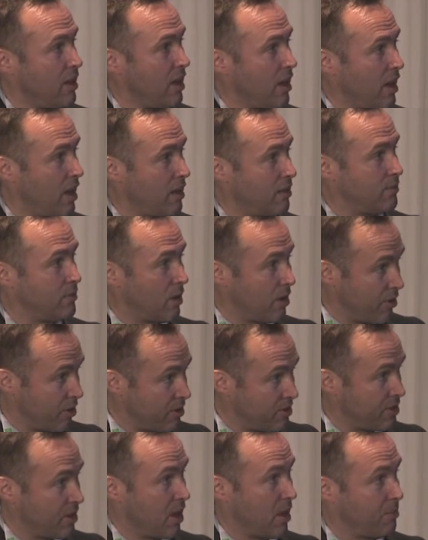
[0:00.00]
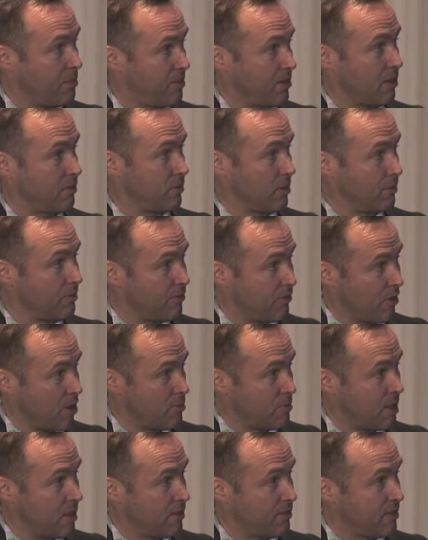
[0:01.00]
have other types of
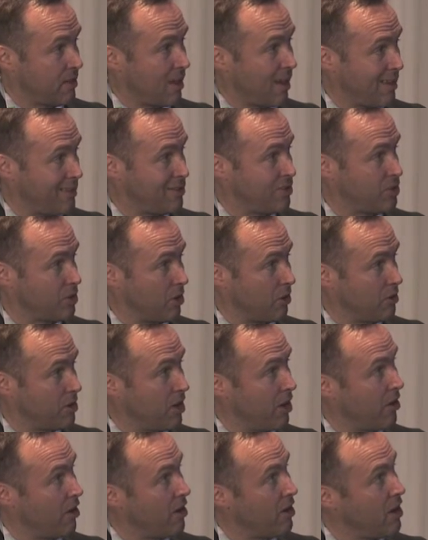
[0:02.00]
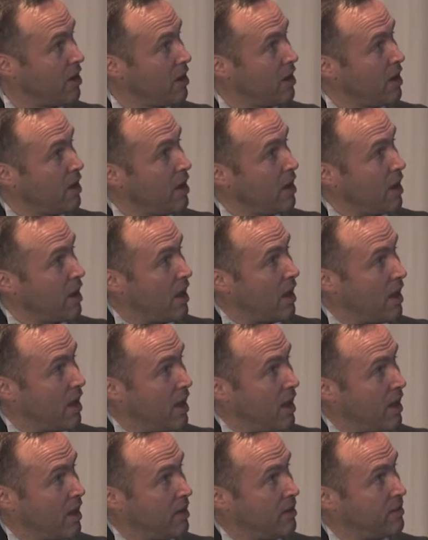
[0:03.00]
lymphomas as shown here.
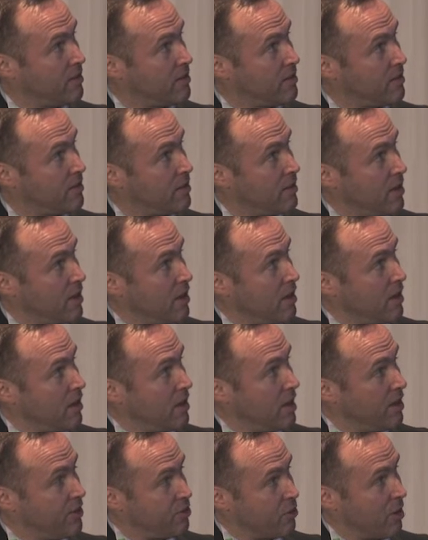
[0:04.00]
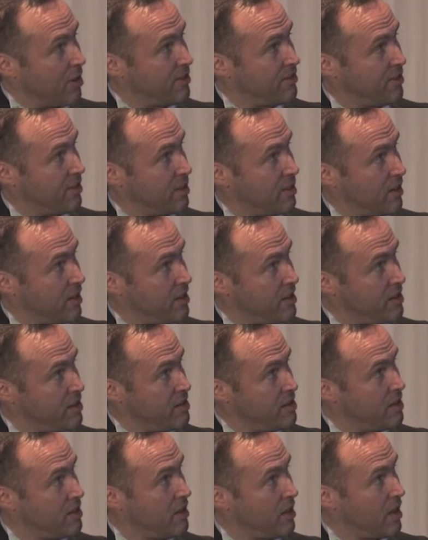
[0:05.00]
And
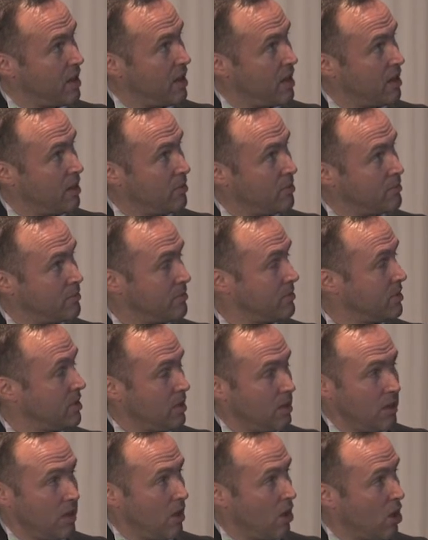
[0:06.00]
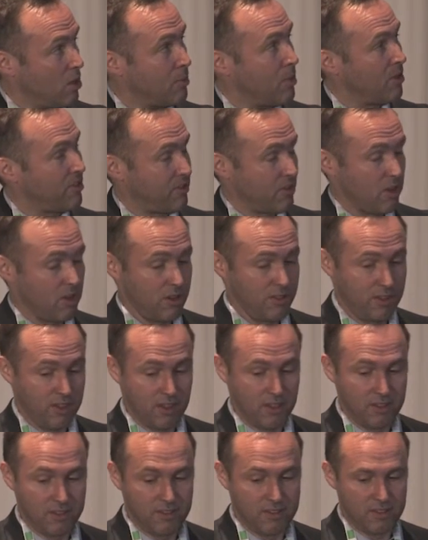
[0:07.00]
interestingly, almost all
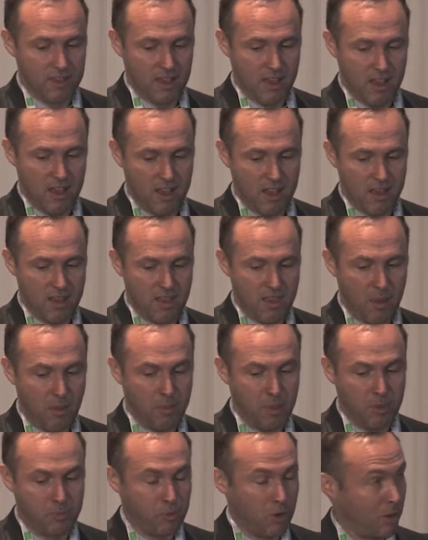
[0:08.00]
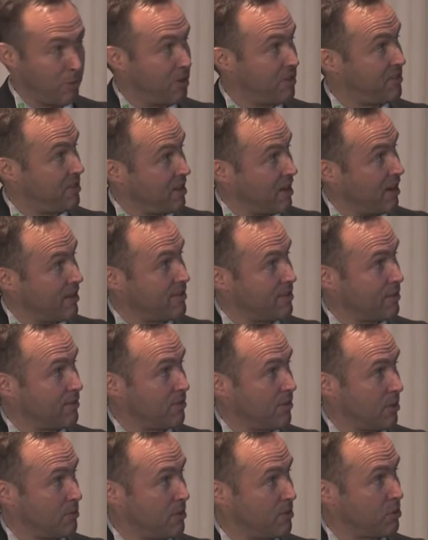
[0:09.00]
these primary CNS
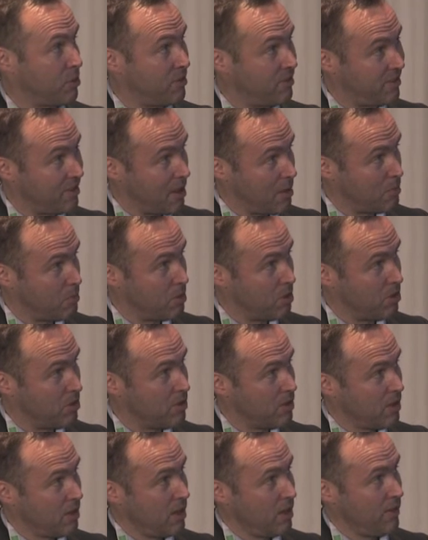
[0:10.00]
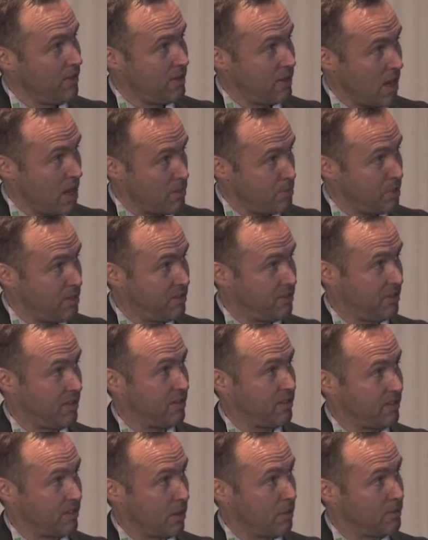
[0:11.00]
lymphomas resemble the ABC
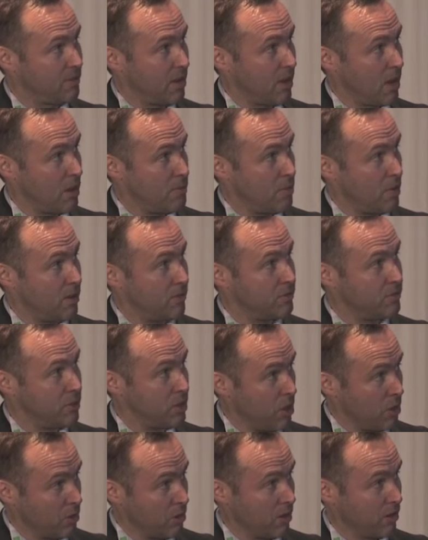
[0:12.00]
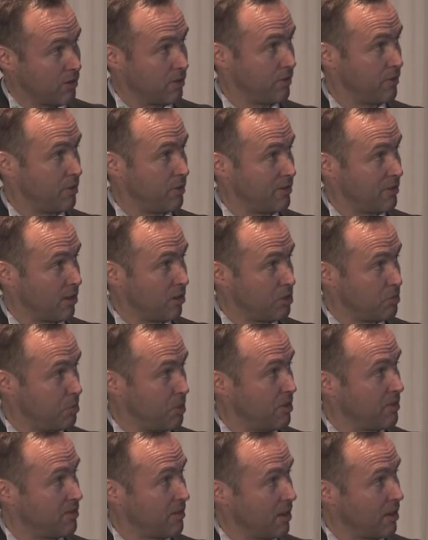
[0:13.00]
subtype of nodal diffuse large
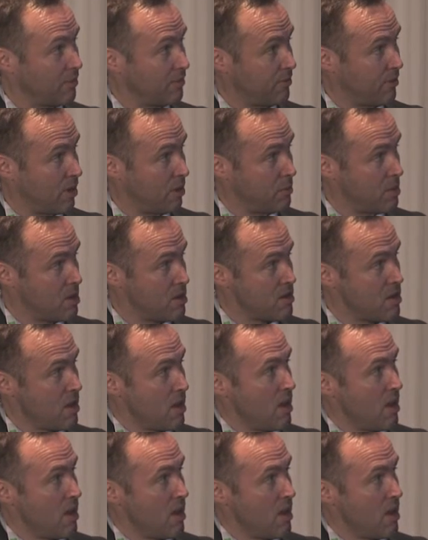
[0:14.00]
B-cell lymphoma.